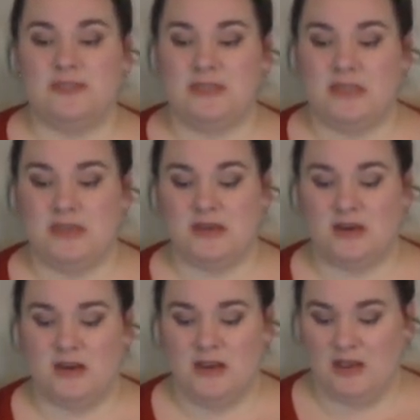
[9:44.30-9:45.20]
was a
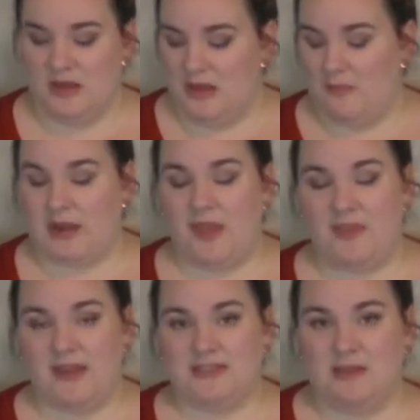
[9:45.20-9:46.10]
year, but I
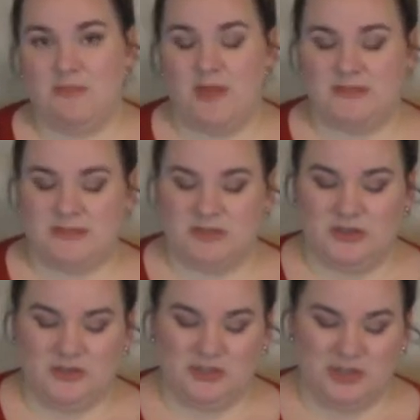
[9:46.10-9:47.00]
think 10 months is a good